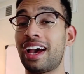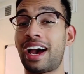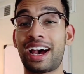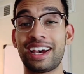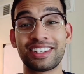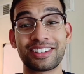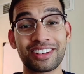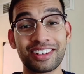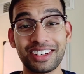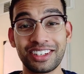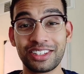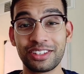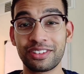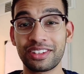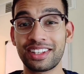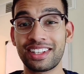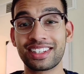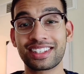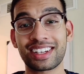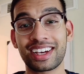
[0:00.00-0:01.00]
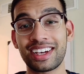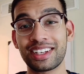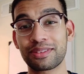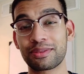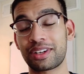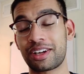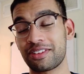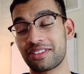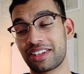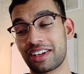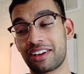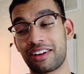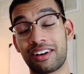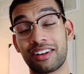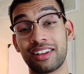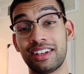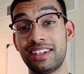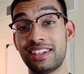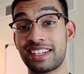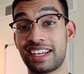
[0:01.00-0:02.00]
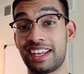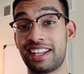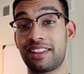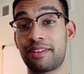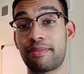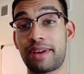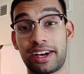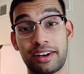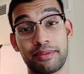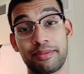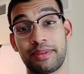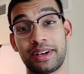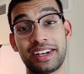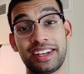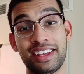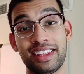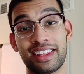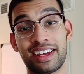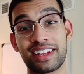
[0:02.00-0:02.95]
I started doing this, guys, when I was in college, and the amount of money